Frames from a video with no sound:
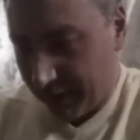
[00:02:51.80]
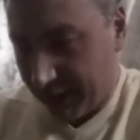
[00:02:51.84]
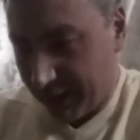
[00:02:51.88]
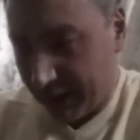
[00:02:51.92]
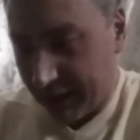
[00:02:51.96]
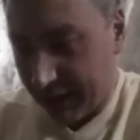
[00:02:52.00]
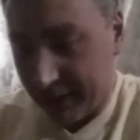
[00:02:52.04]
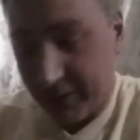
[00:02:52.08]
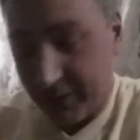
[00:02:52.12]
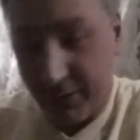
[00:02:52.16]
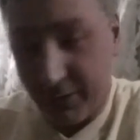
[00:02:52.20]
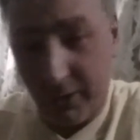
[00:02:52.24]

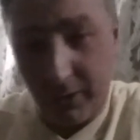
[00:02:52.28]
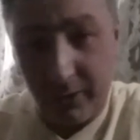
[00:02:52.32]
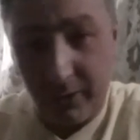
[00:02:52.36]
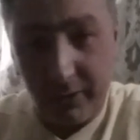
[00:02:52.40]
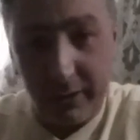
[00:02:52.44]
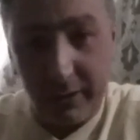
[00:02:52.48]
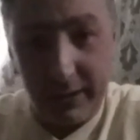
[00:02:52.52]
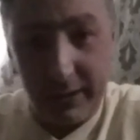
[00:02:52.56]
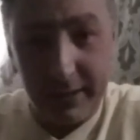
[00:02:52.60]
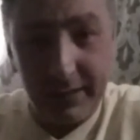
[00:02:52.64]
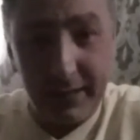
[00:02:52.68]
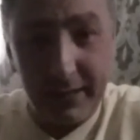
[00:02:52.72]
Okay,
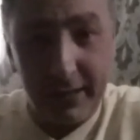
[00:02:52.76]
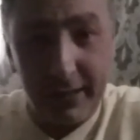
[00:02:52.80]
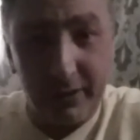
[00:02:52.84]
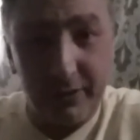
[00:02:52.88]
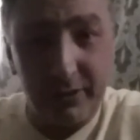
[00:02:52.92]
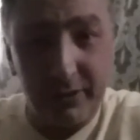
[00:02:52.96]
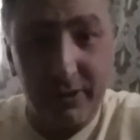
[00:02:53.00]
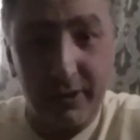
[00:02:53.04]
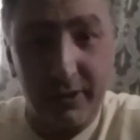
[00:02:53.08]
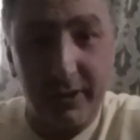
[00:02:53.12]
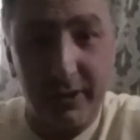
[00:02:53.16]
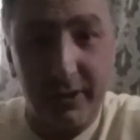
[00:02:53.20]
so let's get
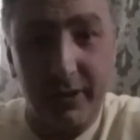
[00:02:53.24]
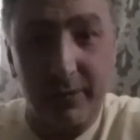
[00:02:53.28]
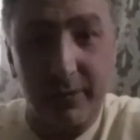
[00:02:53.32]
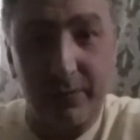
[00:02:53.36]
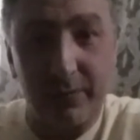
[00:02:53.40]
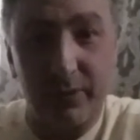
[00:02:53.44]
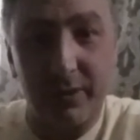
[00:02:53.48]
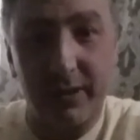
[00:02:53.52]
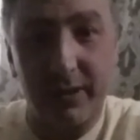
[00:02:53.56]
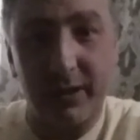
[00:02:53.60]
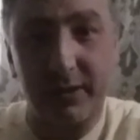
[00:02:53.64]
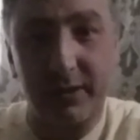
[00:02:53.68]
on to the
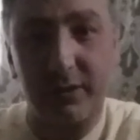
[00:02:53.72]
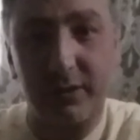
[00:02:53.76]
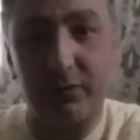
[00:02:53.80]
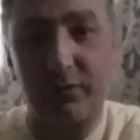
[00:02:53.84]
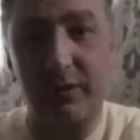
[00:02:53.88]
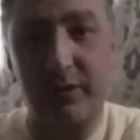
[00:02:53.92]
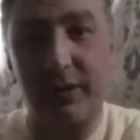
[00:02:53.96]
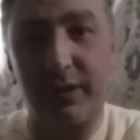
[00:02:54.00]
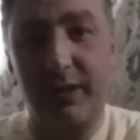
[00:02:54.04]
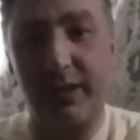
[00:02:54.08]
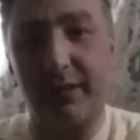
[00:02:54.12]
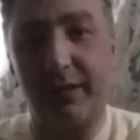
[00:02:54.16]
product
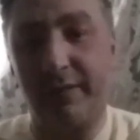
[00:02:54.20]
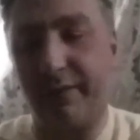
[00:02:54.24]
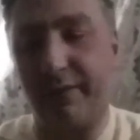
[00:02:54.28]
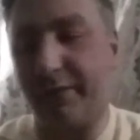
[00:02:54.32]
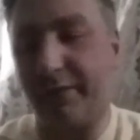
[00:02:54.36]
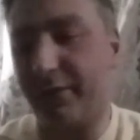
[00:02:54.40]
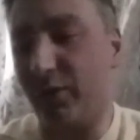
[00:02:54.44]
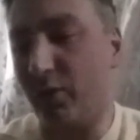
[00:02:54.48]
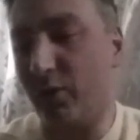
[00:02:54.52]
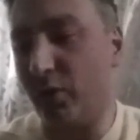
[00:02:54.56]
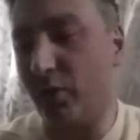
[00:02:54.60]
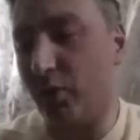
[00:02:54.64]

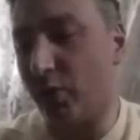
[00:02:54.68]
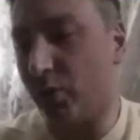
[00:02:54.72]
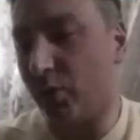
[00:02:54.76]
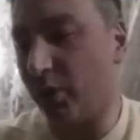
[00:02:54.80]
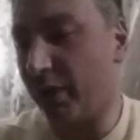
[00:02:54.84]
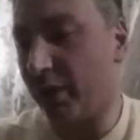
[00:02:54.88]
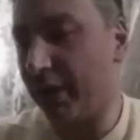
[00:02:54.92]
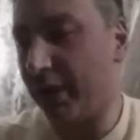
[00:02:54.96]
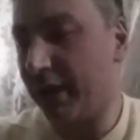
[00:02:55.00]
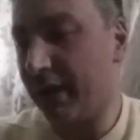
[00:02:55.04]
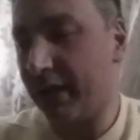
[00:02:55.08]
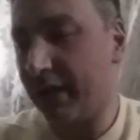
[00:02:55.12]

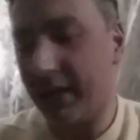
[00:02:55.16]
review.